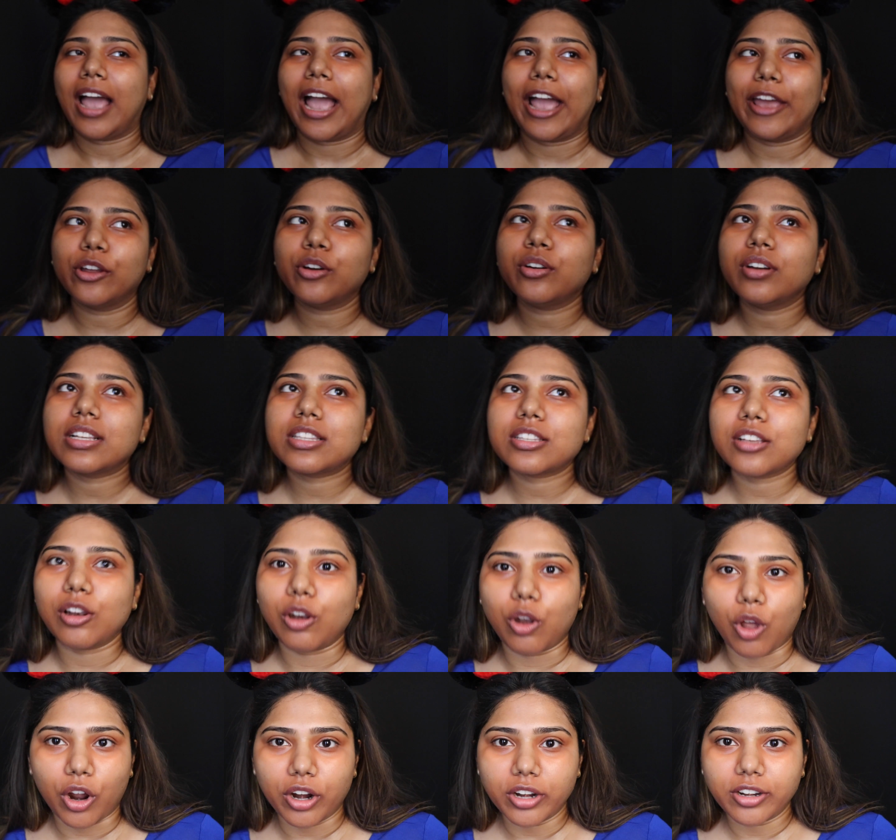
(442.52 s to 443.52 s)
I know it's a
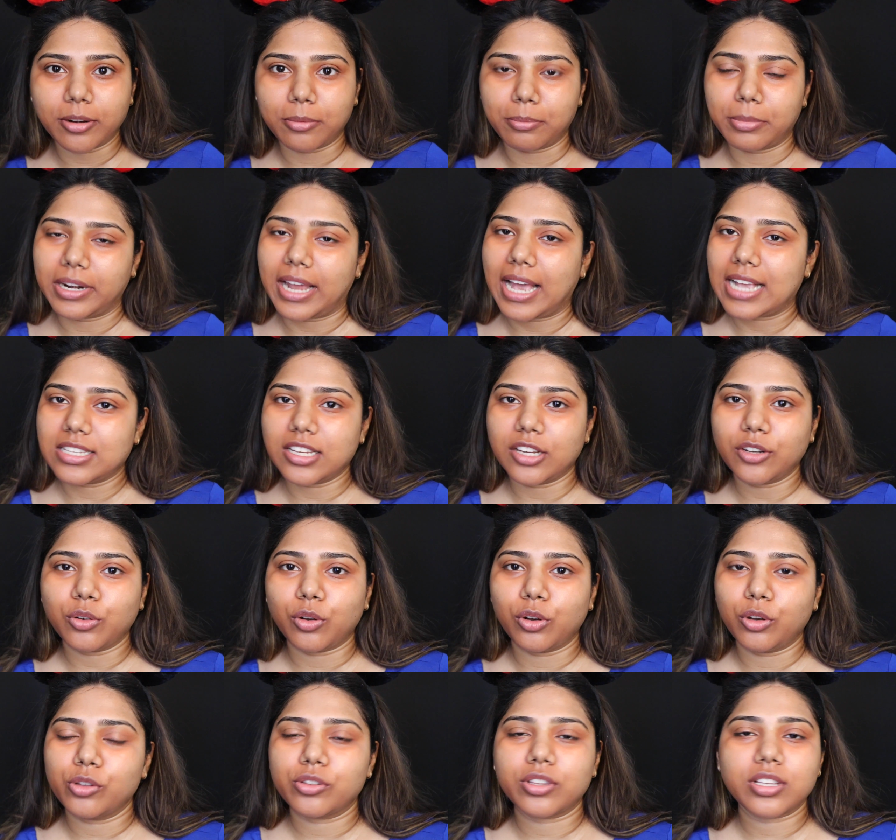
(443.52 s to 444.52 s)
lot, but as I
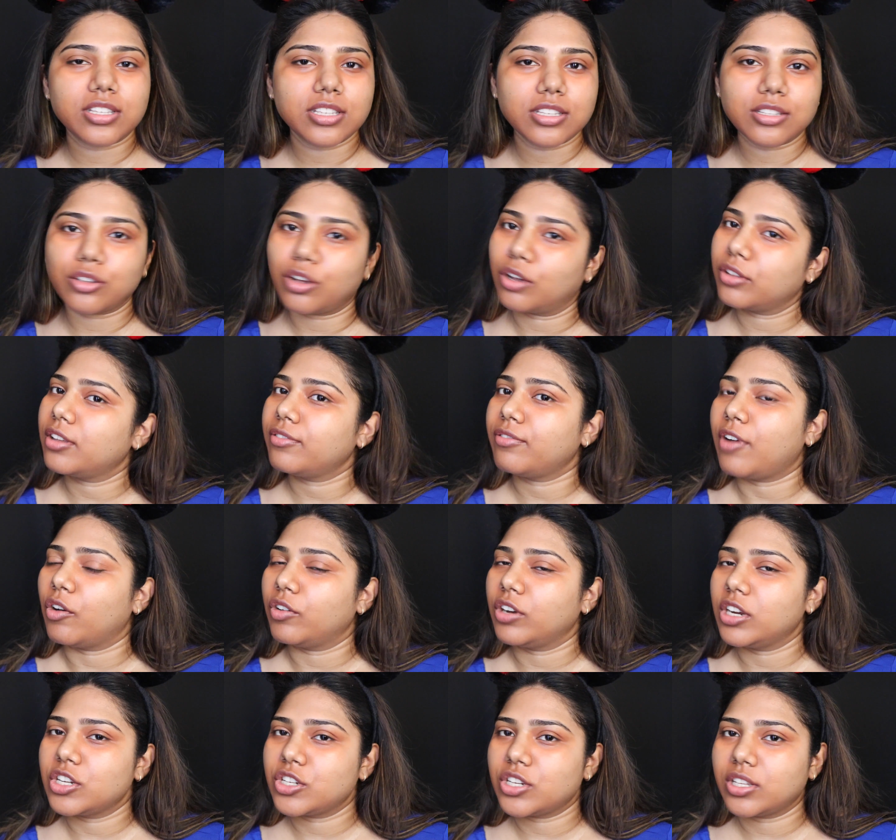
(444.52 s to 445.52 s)
told you, this is not the
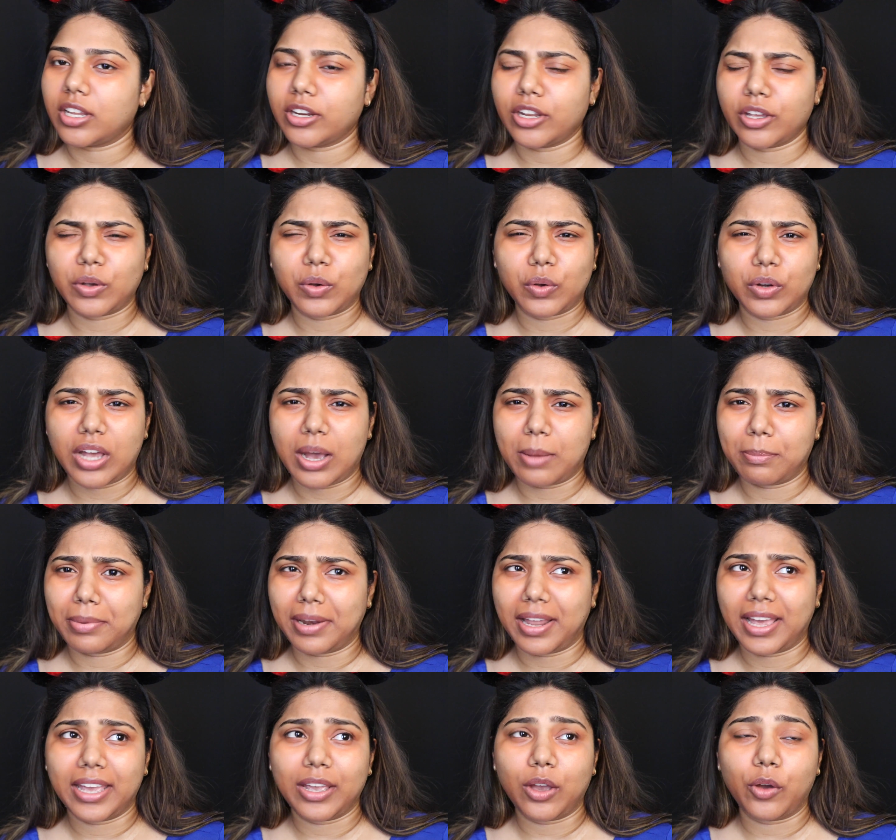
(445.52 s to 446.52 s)
foundation that you're going to
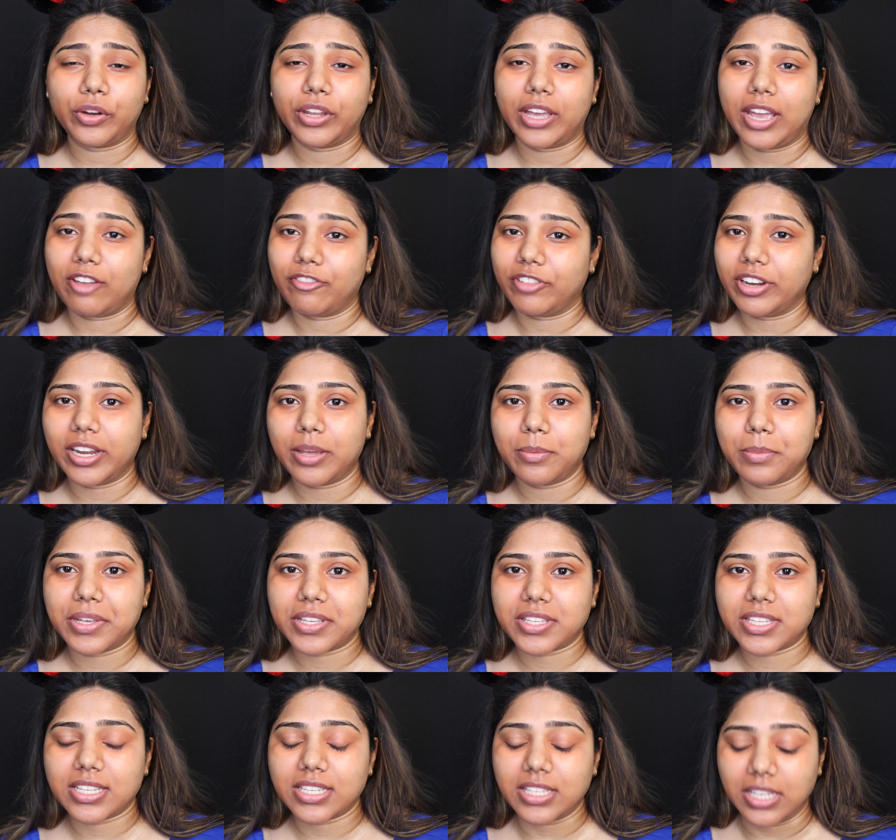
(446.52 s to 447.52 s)
apply on your everyday
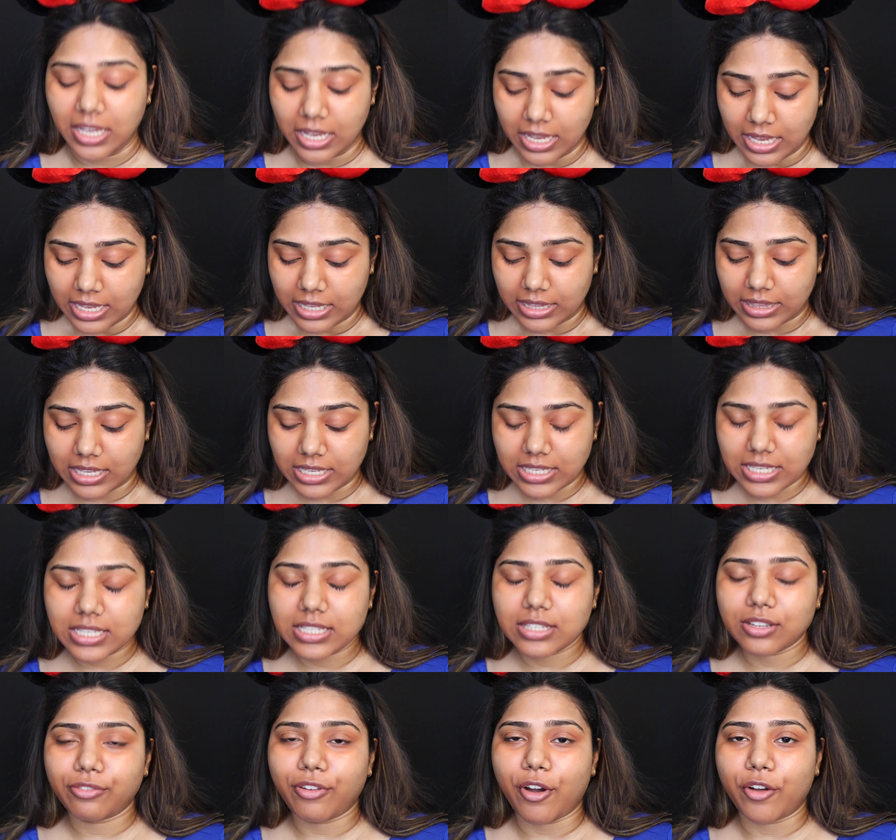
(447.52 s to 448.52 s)
basis. This is
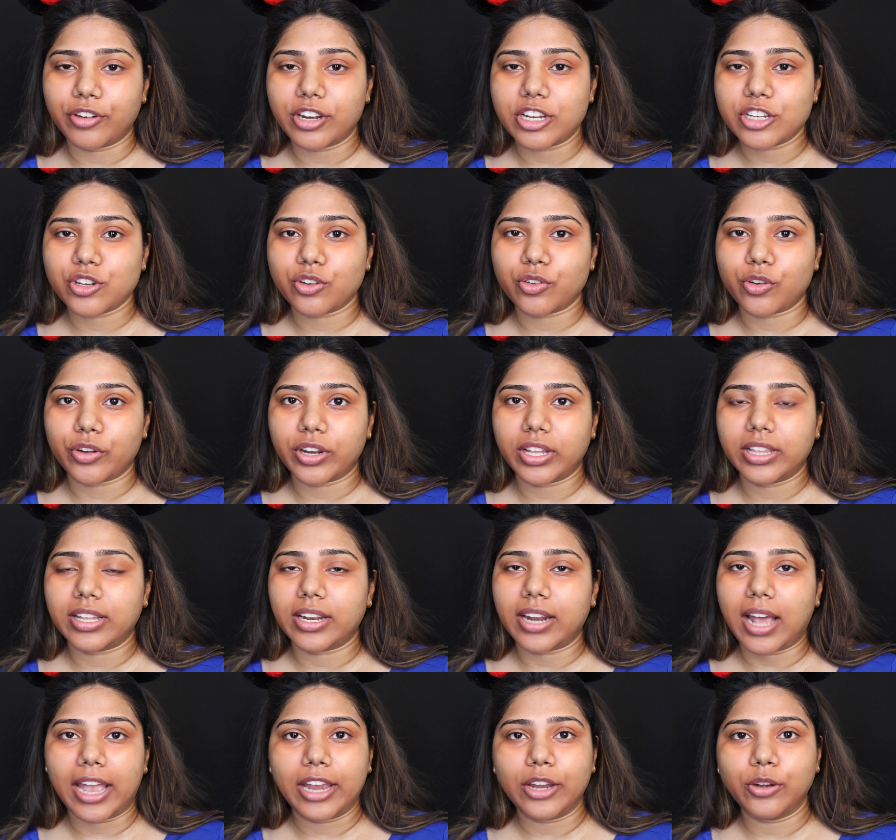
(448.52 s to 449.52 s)
the foundation routine
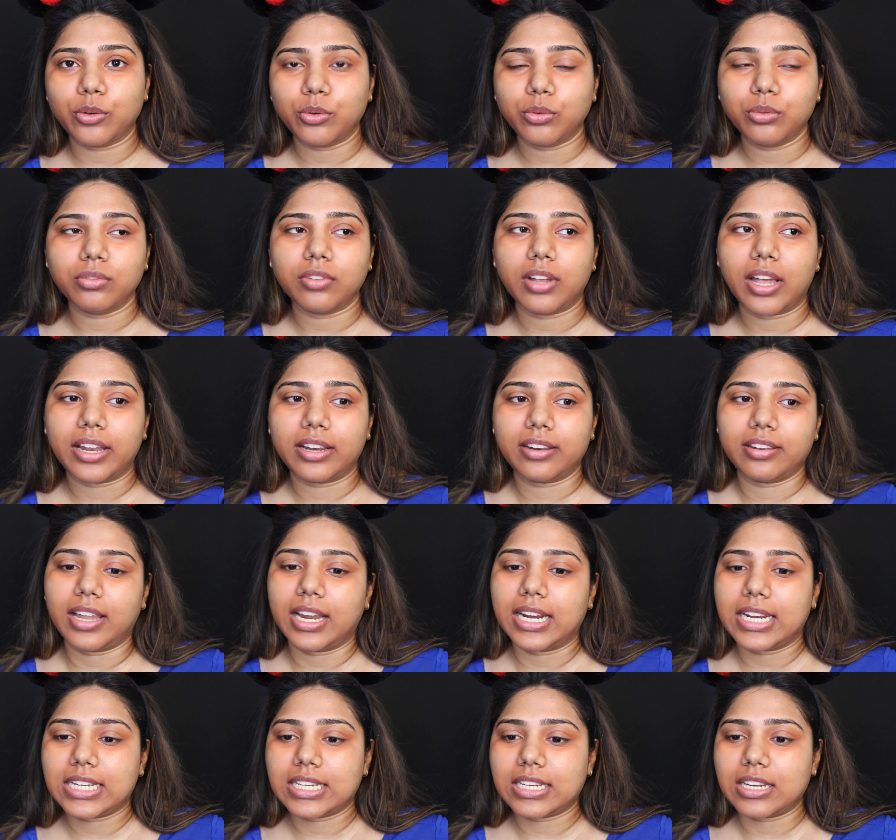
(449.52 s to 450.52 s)
that I do and
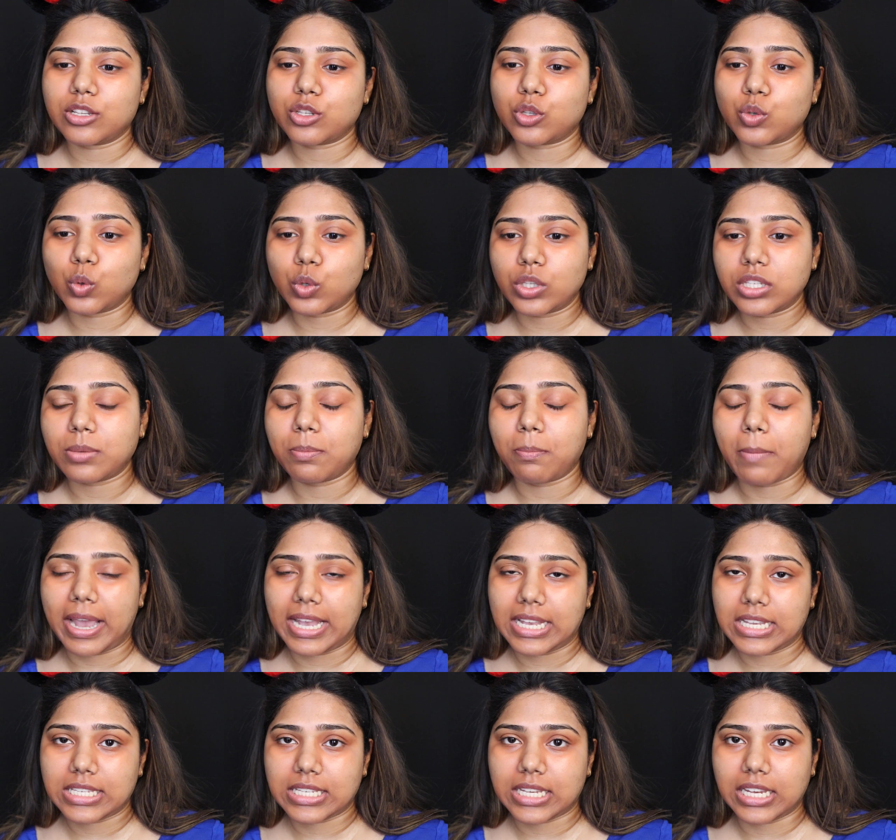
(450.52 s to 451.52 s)
that suits
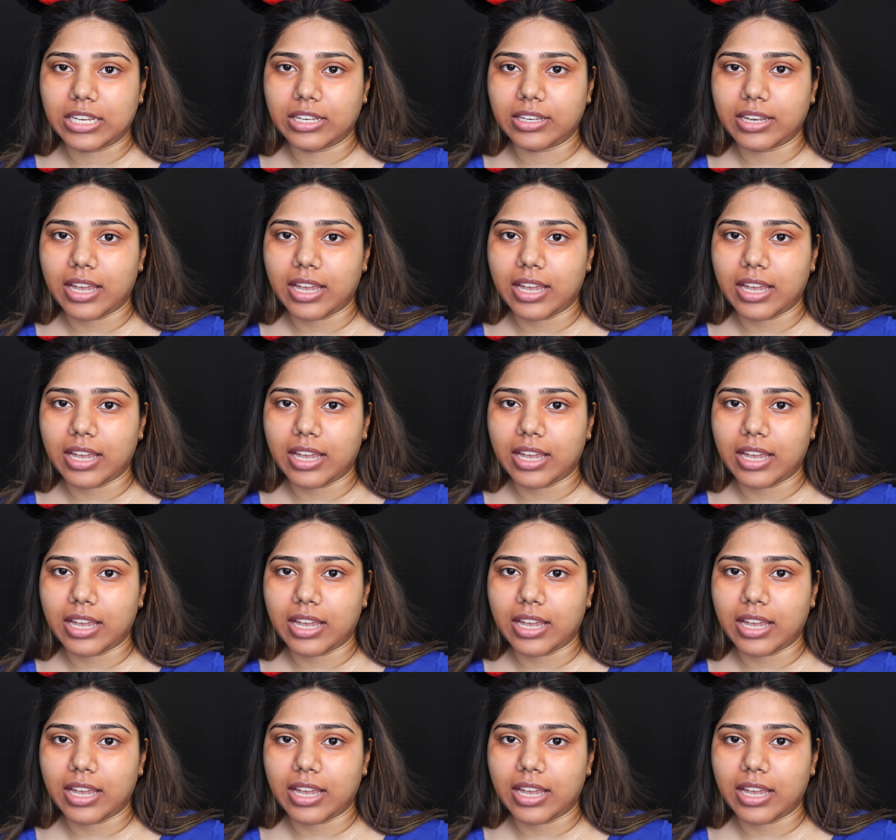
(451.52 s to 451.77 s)
my skin